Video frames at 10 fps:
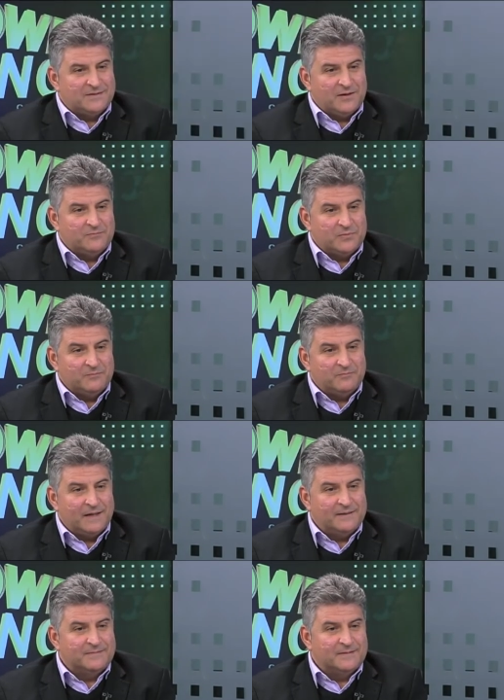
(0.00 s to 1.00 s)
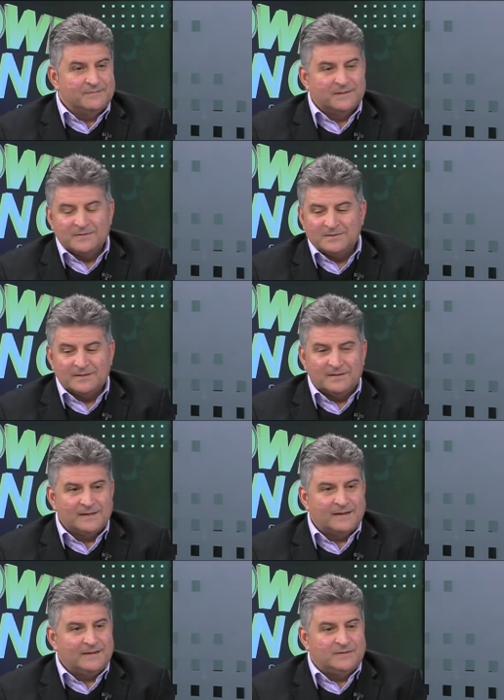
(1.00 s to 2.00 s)
don't bring paper because you're going to
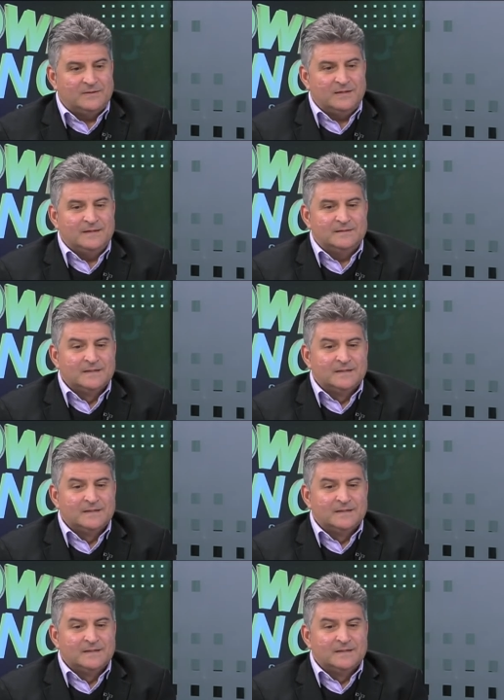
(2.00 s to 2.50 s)
cut trees.